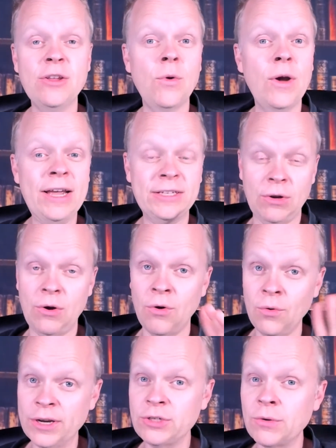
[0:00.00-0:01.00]
You, as
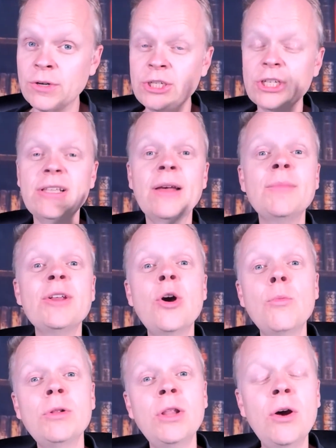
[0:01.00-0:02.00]
always, you always just let me know
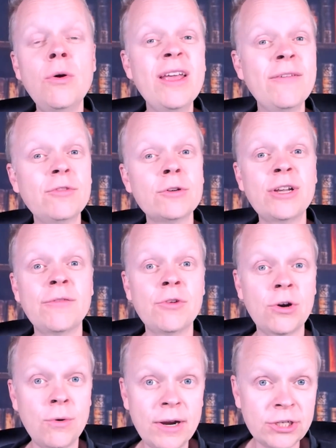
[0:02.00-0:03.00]
below if there's ever a
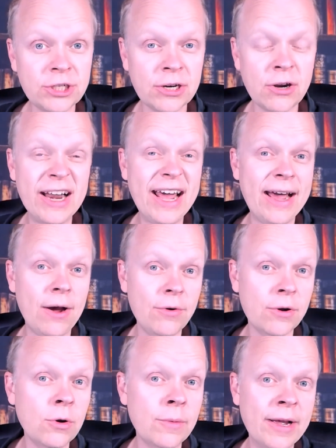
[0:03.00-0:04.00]
question on how to
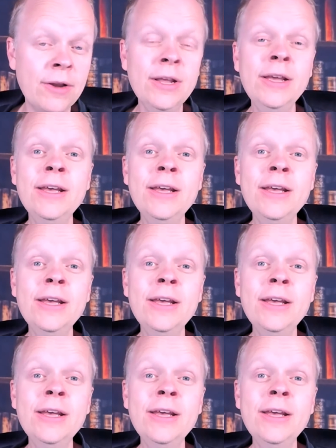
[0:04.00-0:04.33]
go about